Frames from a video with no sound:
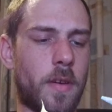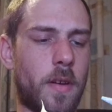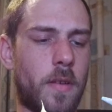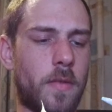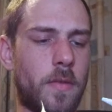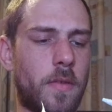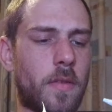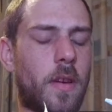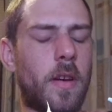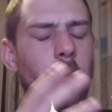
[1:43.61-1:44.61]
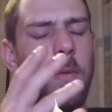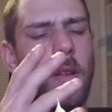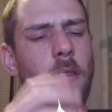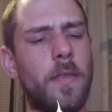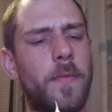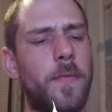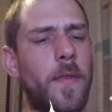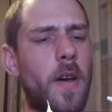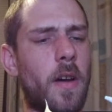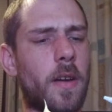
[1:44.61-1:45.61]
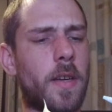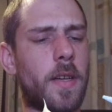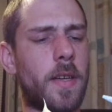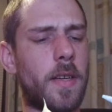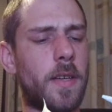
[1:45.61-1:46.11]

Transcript: down. Ugh, what the fuck?